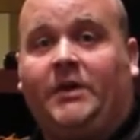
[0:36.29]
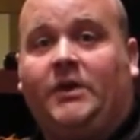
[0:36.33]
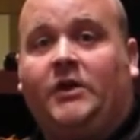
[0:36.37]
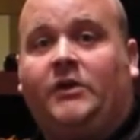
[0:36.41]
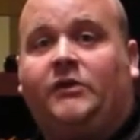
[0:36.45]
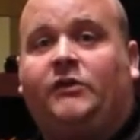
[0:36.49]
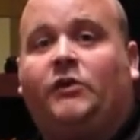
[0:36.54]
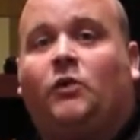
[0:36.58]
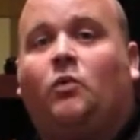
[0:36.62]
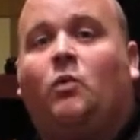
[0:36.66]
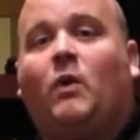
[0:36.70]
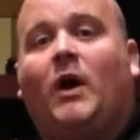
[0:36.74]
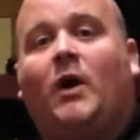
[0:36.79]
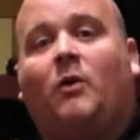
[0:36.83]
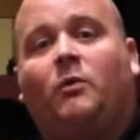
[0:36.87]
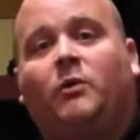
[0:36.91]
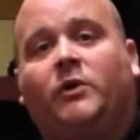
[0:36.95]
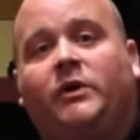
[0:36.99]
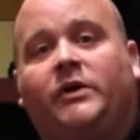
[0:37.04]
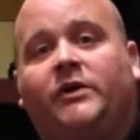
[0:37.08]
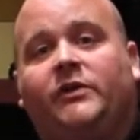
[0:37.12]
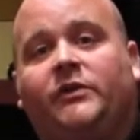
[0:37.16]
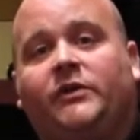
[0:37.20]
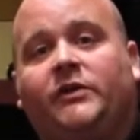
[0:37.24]
So while
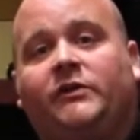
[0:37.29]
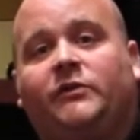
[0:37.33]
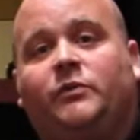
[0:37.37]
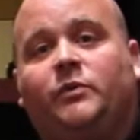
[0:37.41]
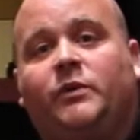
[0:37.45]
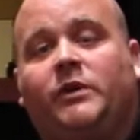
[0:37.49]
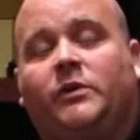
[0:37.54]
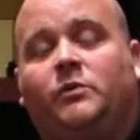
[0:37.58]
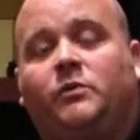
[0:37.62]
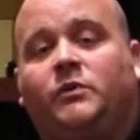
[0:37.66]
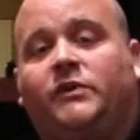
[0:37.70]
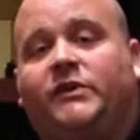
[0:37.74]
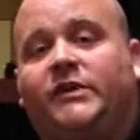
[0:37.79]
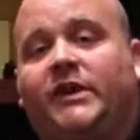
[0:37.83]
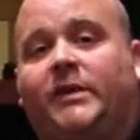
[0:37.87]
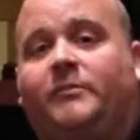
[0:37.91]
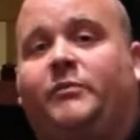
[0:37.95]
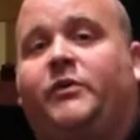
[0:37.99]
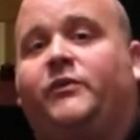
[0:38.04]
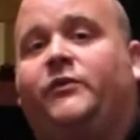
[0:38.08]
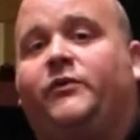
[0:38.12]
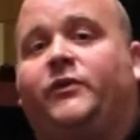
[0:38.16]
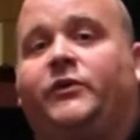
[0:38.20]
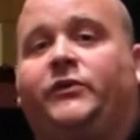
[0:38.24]
we're here this week, we'll set
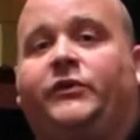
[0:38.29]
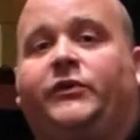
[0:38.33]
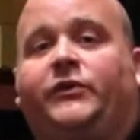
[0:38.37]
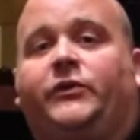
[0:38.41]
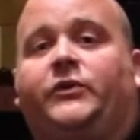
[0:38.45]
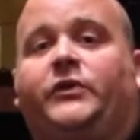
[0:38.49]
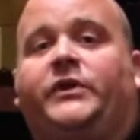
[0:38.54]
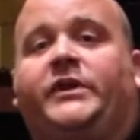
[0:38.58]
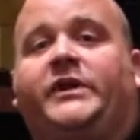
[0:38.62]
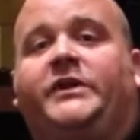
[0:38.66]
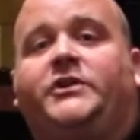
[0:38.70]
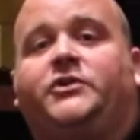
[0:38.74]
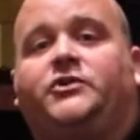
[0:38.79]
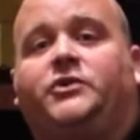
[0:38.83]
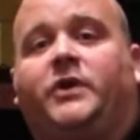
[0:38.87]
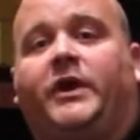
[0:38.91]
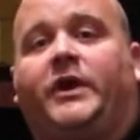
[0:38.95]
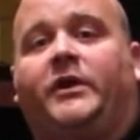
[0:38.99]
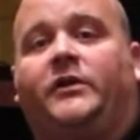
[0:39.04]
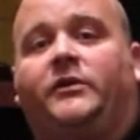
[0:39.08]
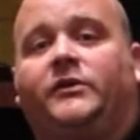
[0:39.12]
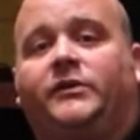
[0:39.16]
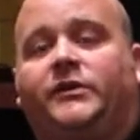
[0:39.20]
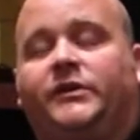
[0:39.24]
up the first 13
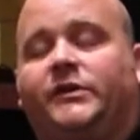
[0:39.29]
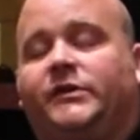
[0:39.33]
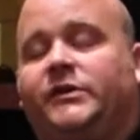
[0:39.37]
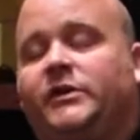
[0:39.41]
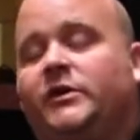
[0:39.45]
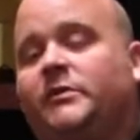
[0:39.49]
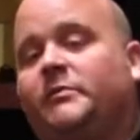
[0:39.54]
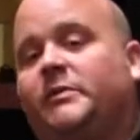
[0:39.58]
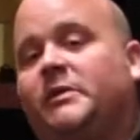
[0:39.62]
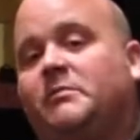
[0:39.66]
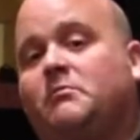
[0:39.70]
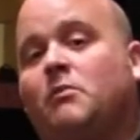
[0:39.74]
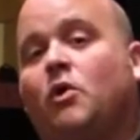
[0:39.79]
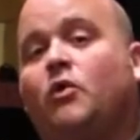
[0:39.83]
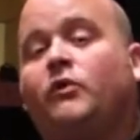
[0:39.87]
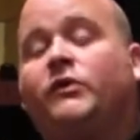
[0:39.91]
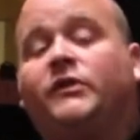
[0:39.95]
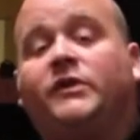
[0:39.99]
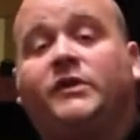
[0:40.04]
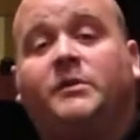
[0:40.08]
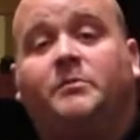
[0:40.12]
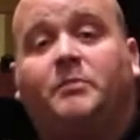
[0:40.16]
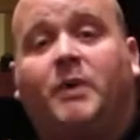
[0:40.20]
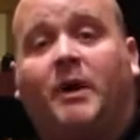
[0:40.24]
trailers. It's going to be
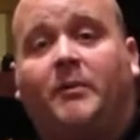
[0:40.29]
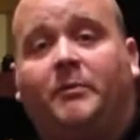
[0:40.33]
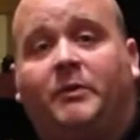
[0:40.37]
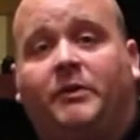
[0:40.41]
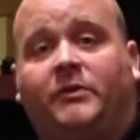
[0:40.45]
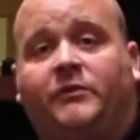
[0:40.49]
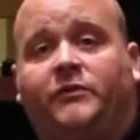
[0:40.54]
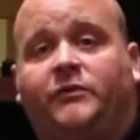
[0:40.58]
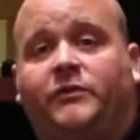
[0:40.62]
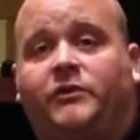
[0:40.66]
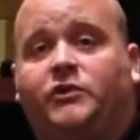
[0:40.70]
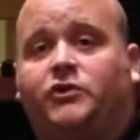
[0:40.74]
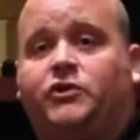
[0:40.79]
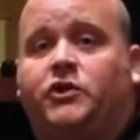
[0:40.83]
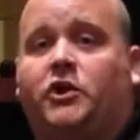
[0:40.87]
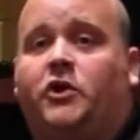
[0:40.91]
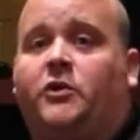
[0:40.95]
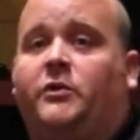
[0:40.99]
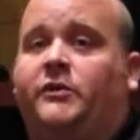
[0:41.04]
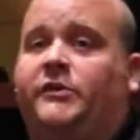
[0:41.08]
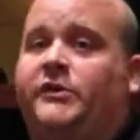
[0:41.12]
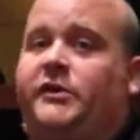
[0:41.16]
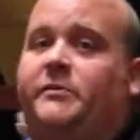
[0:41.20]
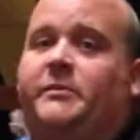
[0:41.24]
most of the puppets for the
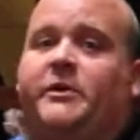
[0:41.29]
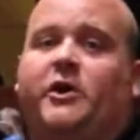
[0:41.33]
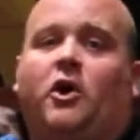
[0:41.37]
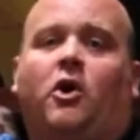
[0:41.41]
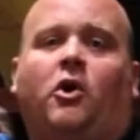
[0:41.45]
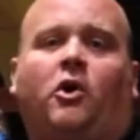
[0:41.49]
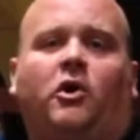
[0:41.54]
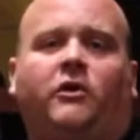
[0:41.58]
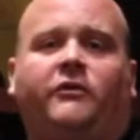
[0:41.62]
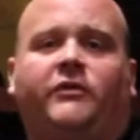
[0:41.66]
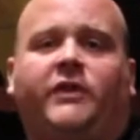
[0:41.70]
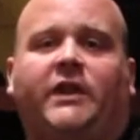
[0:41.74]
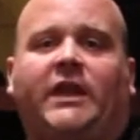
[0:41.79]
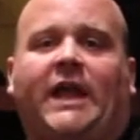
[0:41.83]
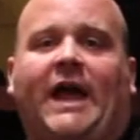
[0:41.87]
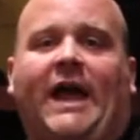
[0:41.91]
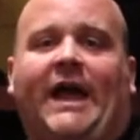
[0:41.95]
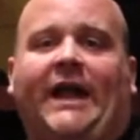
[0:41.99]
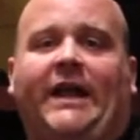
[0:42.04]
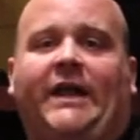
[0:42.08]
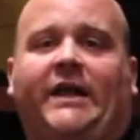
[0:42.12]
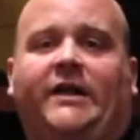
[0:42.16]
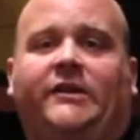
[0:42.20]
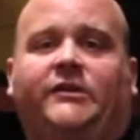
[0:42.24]
show. It's going to be all of the
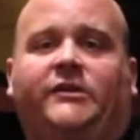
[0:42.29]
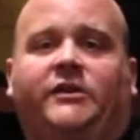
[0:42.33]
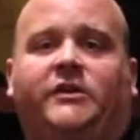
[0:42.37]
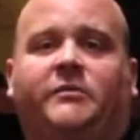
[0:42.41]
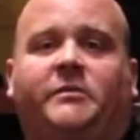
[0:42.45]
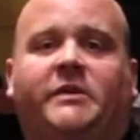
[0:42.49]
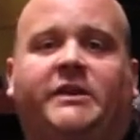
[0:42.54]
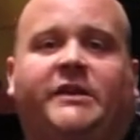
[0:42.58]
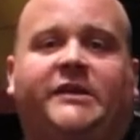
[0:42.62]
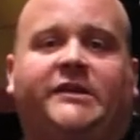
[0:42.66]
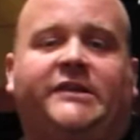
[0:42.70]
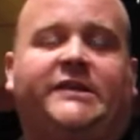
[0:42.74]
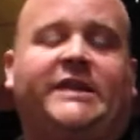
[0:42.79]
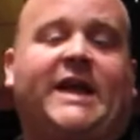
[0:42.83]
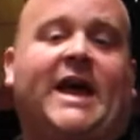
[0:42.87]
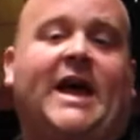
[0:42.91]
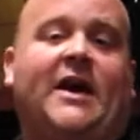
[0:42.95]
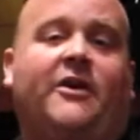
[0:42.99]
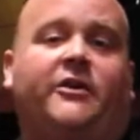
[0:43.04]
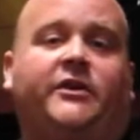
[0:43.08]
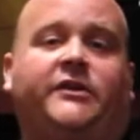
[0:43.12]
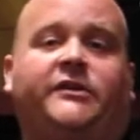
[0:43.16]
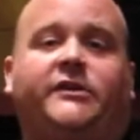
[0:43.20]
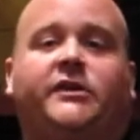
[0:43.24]
lighting. It's going to be the
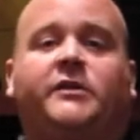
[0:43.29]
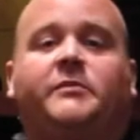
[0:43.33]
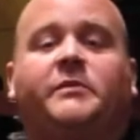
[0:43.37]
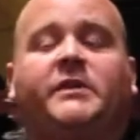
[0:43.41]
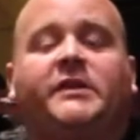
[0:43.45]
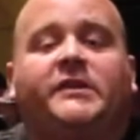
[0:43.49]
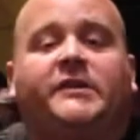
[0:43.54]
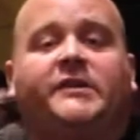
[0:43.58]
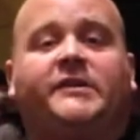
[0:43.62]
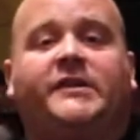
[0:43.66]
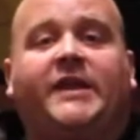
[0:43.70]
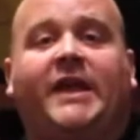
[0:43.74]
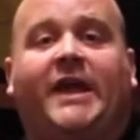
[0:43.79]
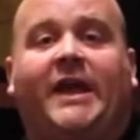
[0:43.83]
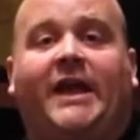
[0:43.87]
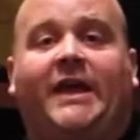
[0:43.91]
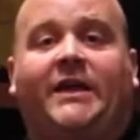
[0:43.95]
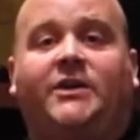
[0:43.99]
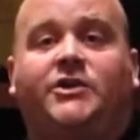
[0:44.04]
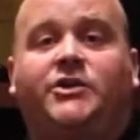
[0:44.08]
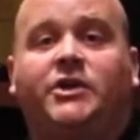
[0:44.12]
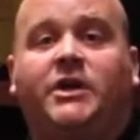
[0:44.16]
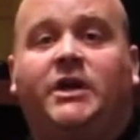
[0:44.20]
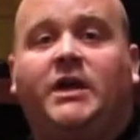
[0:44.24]
sound. It's going to be the
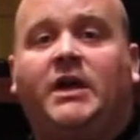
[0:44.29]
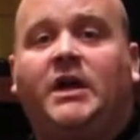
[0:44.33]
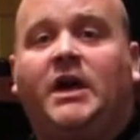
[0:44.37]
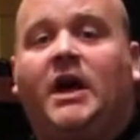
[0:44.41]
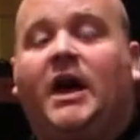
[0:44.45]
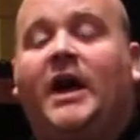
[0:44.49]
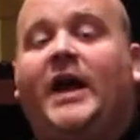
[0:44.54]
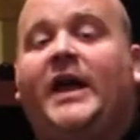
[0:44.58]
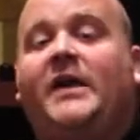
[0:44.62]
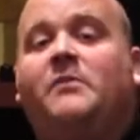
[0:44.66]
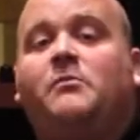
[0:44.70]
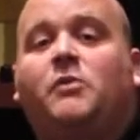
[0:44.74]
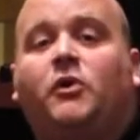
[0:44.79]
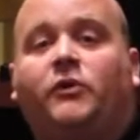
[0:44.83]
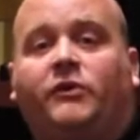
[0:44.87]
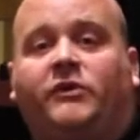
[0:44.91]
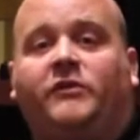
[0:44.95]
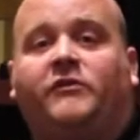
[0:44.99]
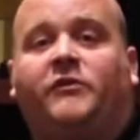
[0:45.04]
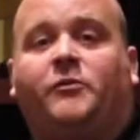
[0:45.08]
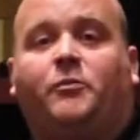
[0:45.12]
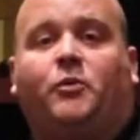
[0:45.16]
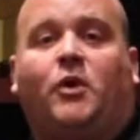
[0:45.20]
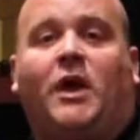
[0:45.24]
stage, uh, and
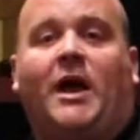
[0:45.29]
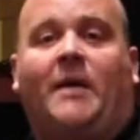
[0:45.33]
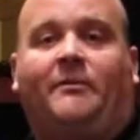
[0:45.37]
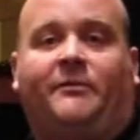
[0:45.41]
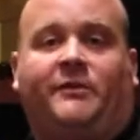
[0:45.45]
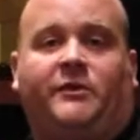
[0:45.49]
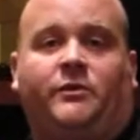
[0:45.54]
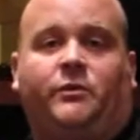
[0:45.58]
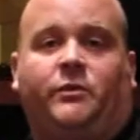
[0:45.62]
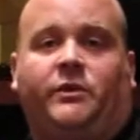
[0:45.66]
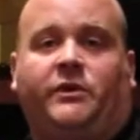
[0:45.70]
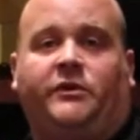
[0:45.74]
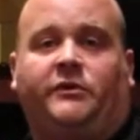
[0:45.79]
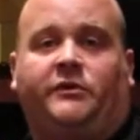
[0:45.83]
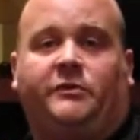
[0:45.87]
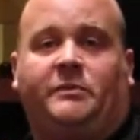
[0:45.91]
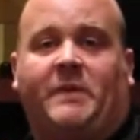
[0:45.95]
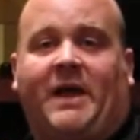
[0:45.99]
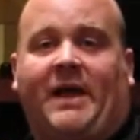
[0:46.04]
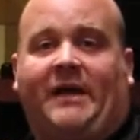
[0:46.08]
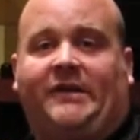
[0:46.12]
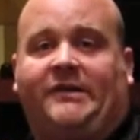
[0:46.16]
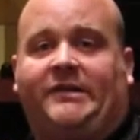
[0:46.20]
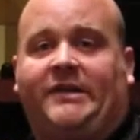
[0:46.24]
most of the props that we use
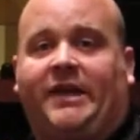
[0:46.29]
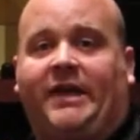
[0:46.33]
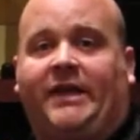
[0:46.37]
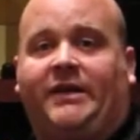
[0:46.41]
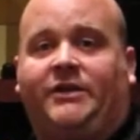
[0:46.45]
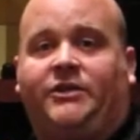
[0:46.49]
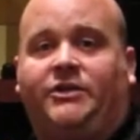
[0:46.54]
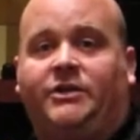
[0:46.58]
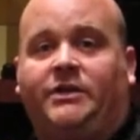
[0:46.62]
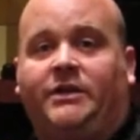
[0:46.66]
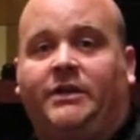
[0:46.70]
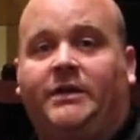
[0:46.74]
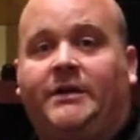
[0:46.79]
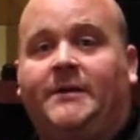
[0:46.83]
backstage.